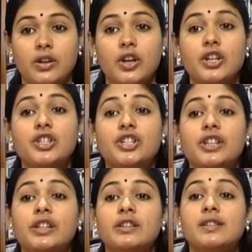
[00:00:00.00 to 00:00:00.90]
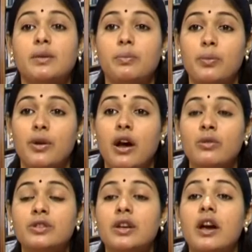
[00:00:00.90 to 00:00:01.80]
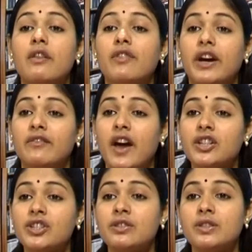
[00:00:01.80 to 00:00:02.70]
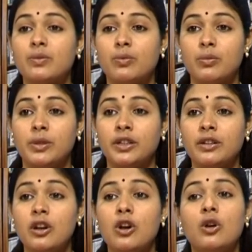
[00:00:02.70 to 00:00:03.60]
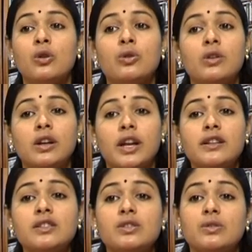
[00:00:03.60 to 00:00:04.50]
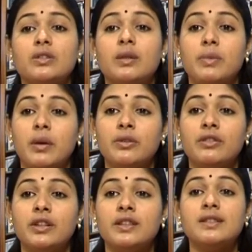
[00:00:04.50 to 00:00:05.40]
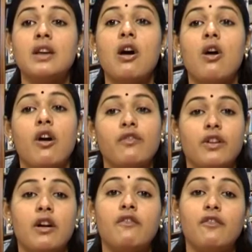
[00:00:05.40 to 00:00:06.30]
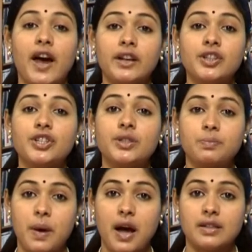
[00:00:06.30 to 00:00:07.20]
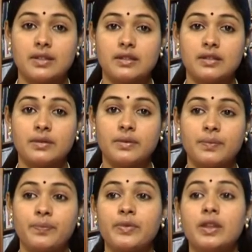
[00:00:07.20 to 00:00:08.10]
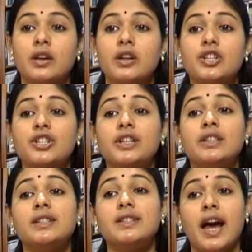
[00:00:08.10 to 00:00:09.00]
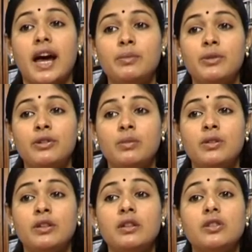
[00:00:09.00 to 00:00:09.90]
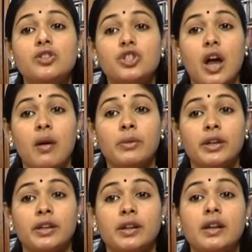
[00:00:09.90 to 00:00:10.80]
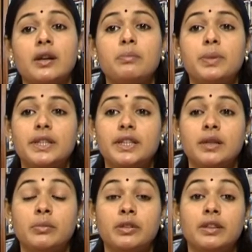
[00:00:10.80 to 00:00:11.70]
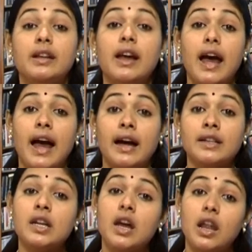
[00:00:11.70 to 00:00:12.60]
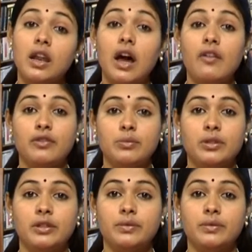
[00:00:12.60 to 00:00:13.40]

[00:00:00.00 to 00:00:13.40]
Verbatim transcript: She is a proud, vivacious woman who clings to the memories of a vanished past. She is admirable, charming, pitiable and laughable.